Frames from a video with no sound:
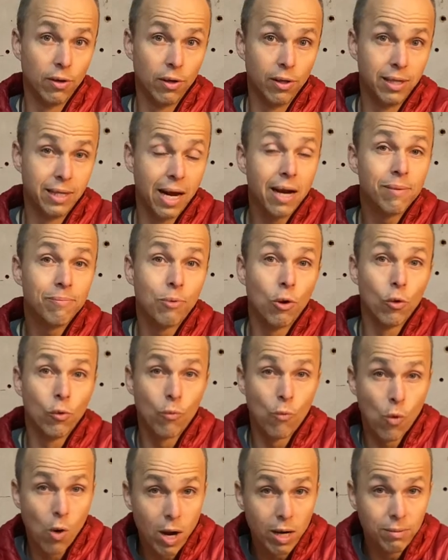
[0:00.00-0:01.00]

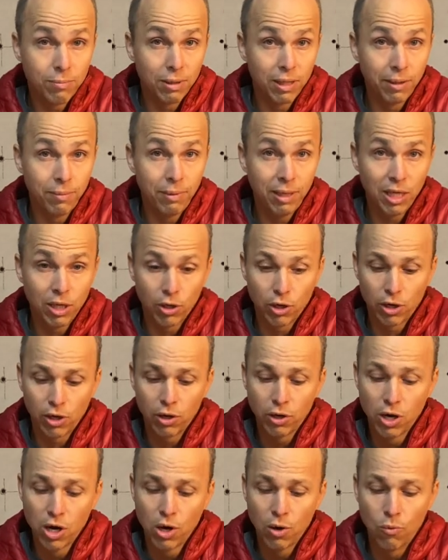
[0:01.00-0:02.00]
9.1 millimeter